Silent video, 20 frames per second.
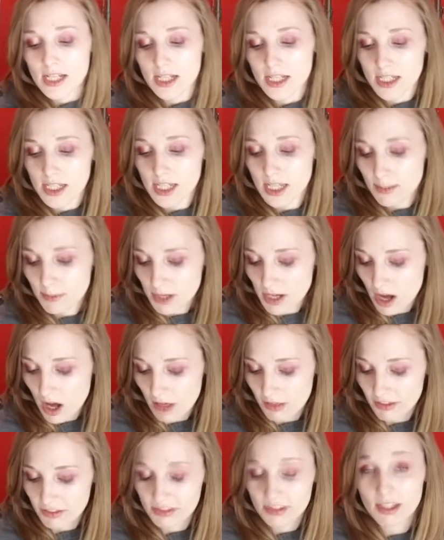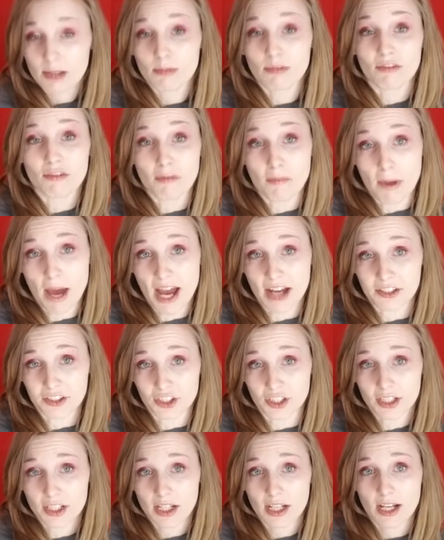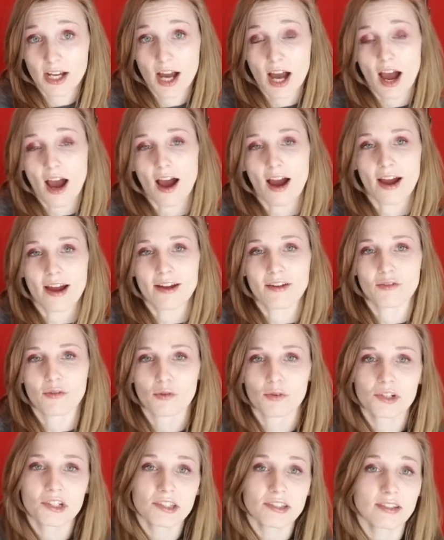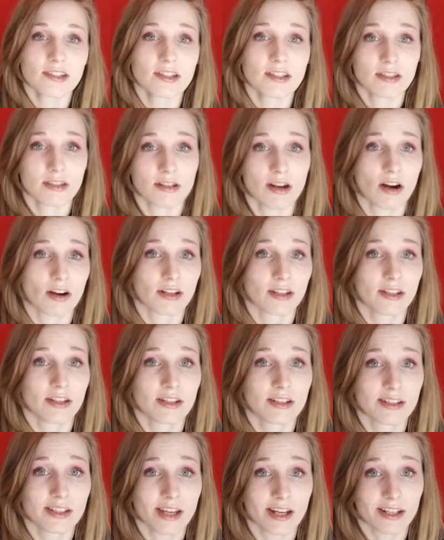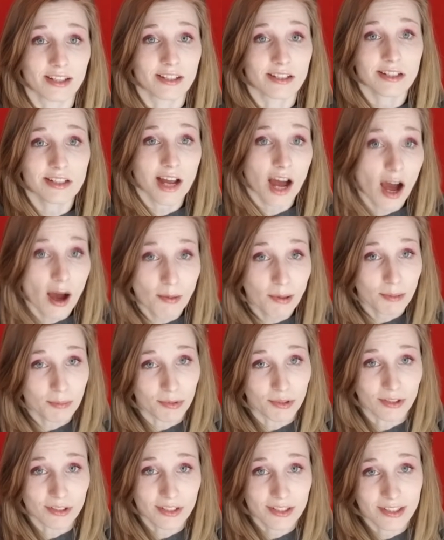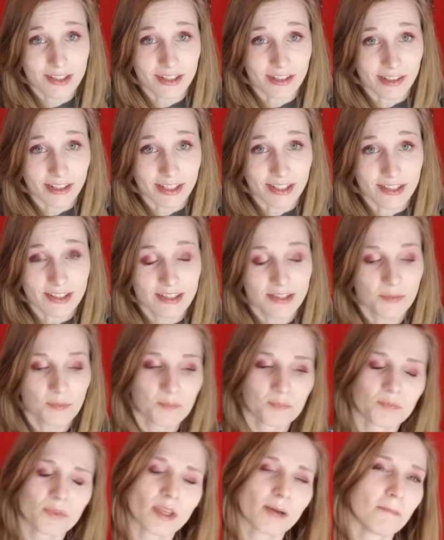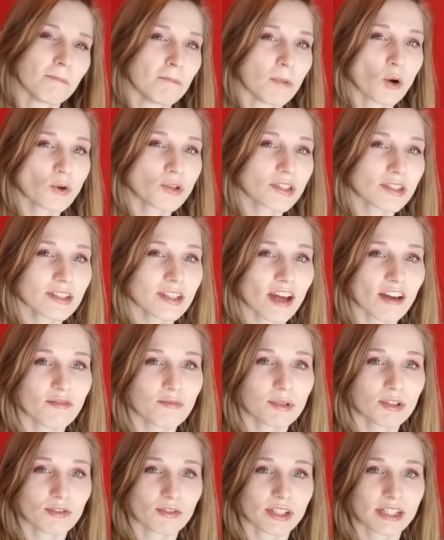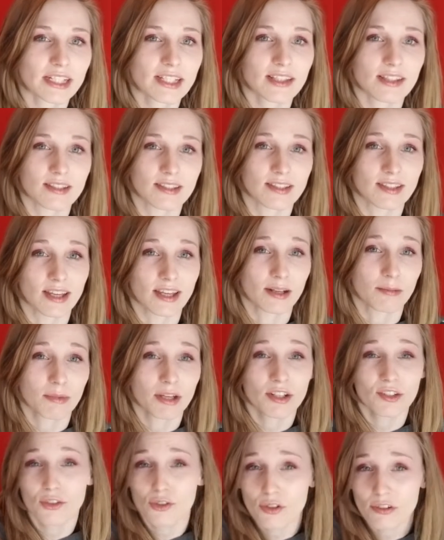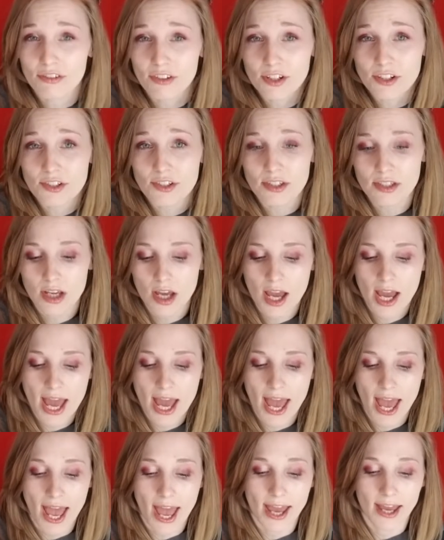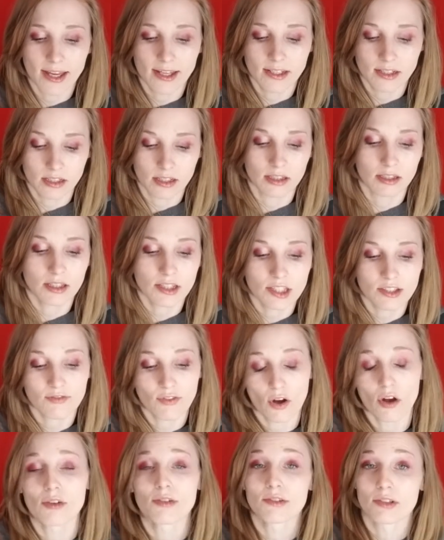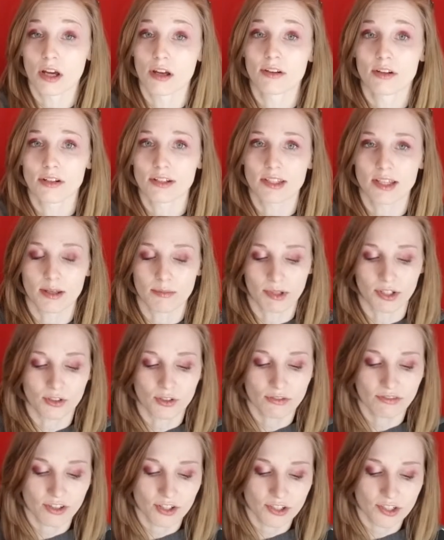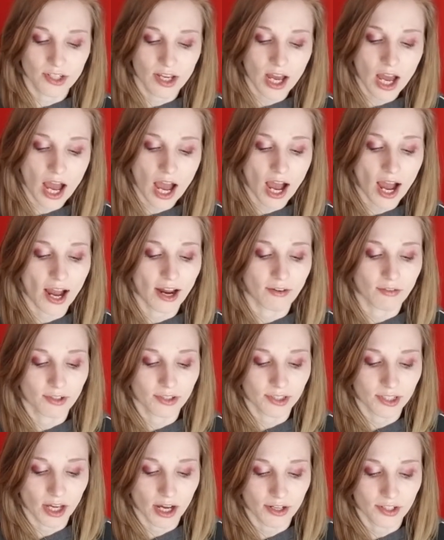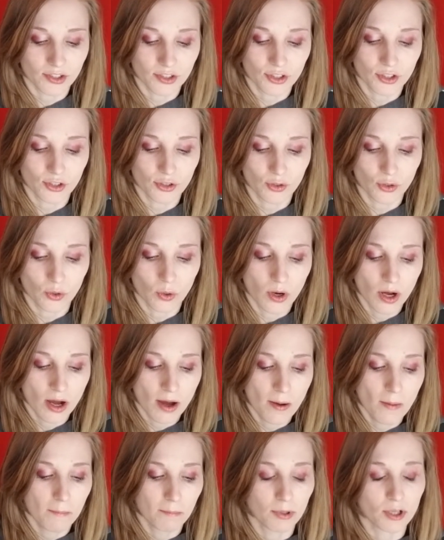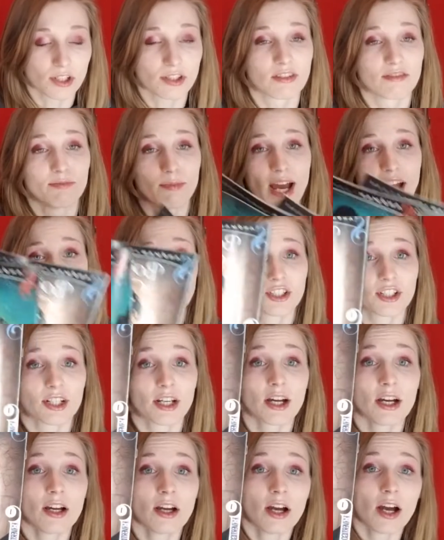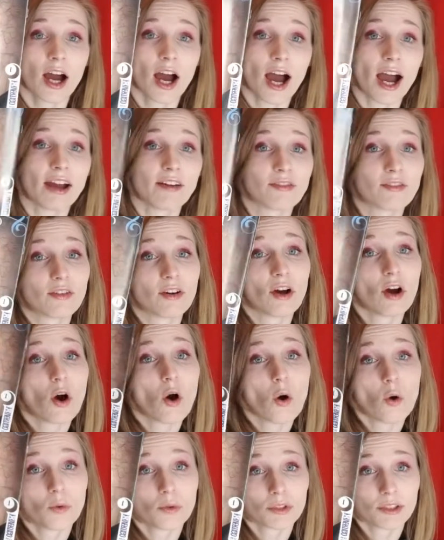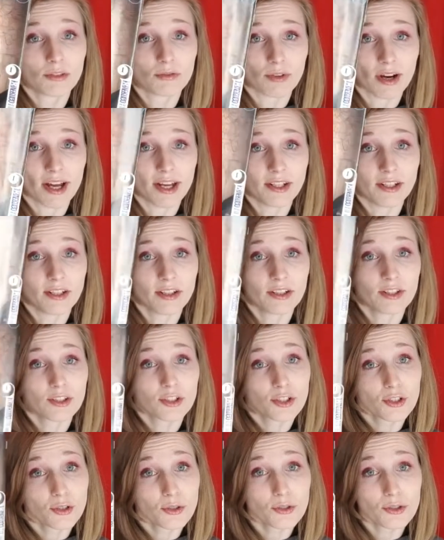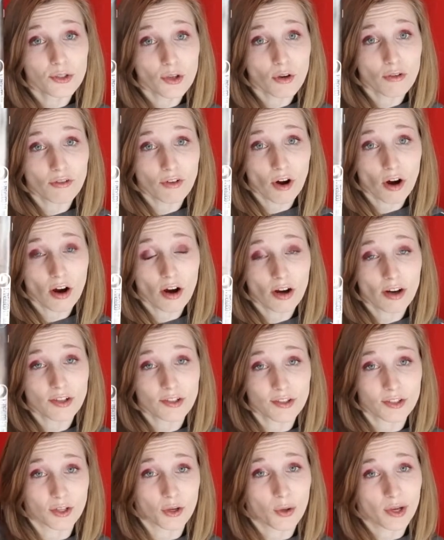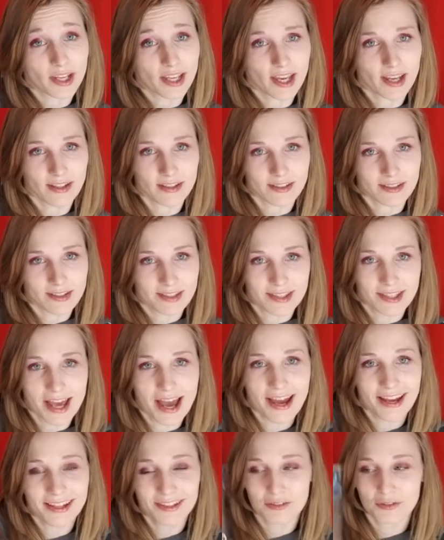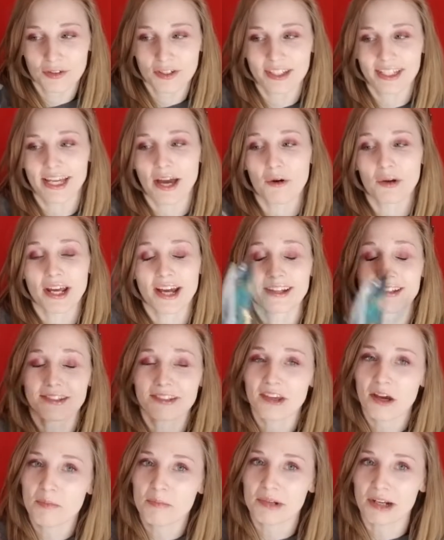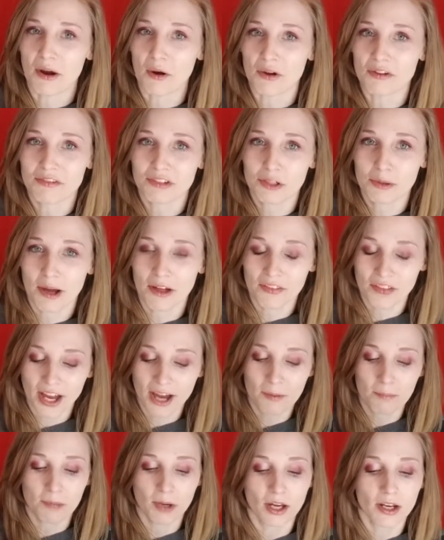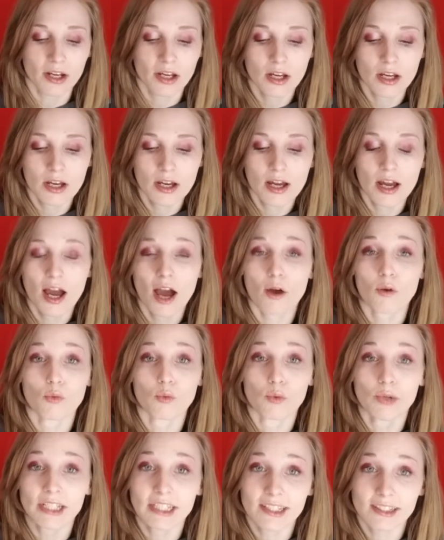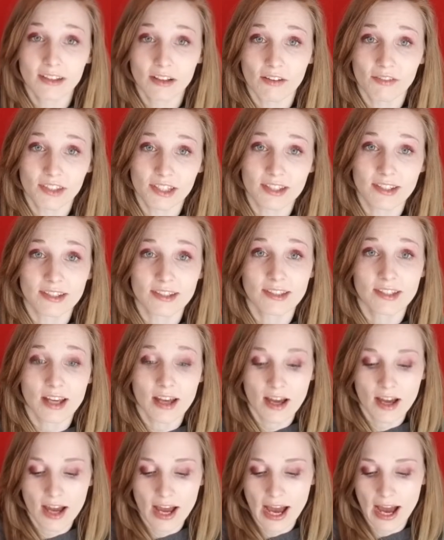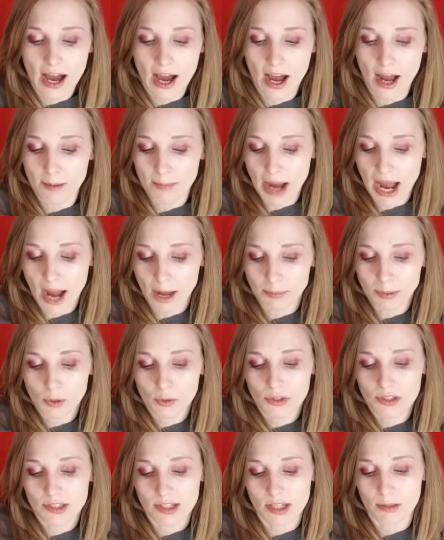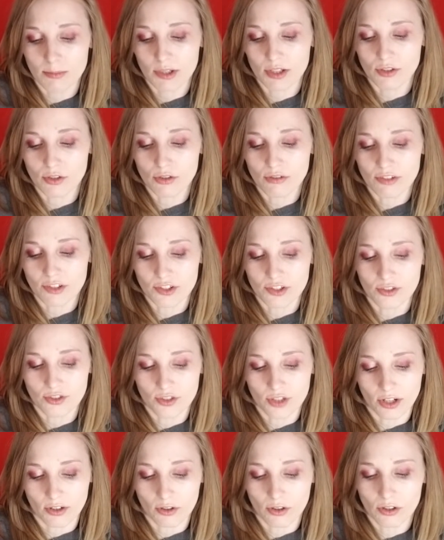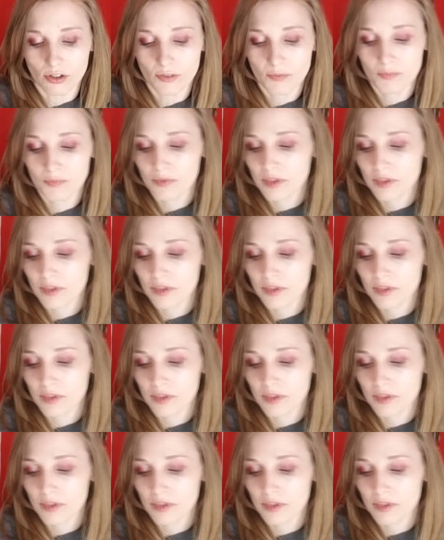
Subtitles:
Keeping on the theme of magic, I recently started getting into comic book series. Mostly I've been reading the Sandman universe, and this falls under Sandman universe. I really got into books of magic. I've only read 2 so far, so I can't say really how it ends up and how I feel about that, but really love these. I'm happy with the Sandman universe in general.